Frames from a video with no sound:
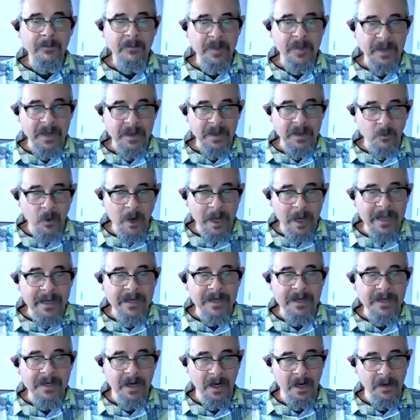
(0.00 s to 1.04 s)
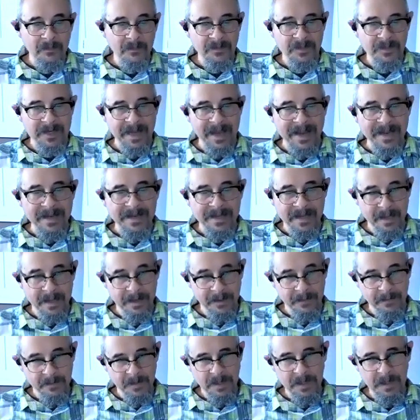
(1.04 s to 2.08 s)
be willing to update them